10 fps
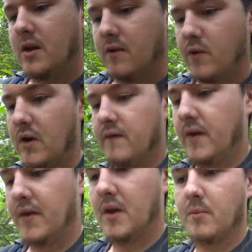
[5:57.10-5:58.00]
if we can
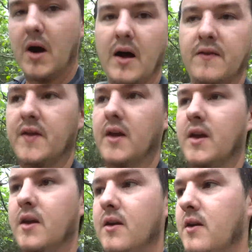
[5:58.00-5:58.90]
find that pine
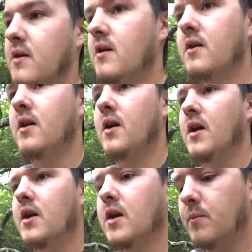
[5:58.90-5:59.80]
thicket,
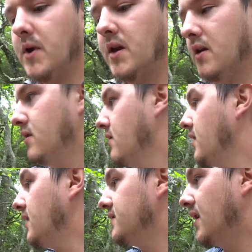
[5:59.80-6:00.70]
can be
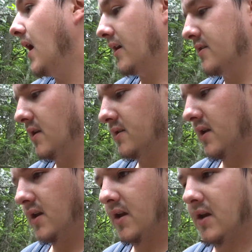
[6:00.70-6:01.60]
easy access
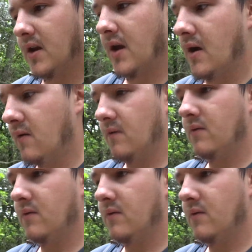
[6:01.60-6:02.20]
getting in and out